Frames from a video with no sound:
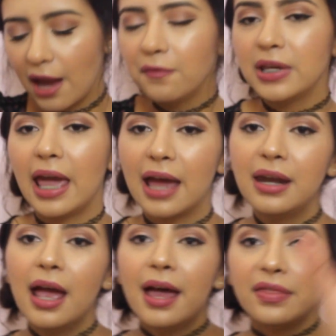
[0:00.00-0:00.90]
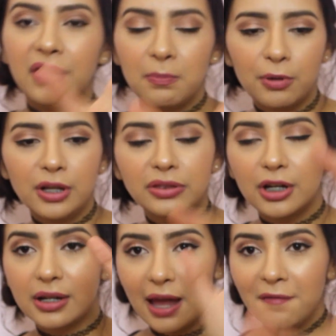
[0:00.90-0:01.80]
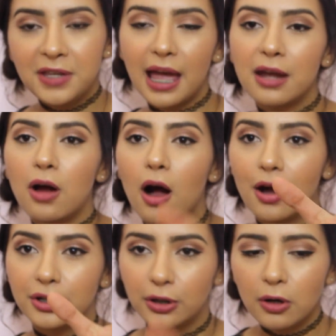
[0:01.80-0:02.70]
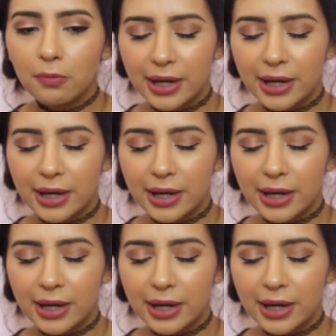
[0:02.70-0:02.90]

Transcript: left hand, they put their left hand on your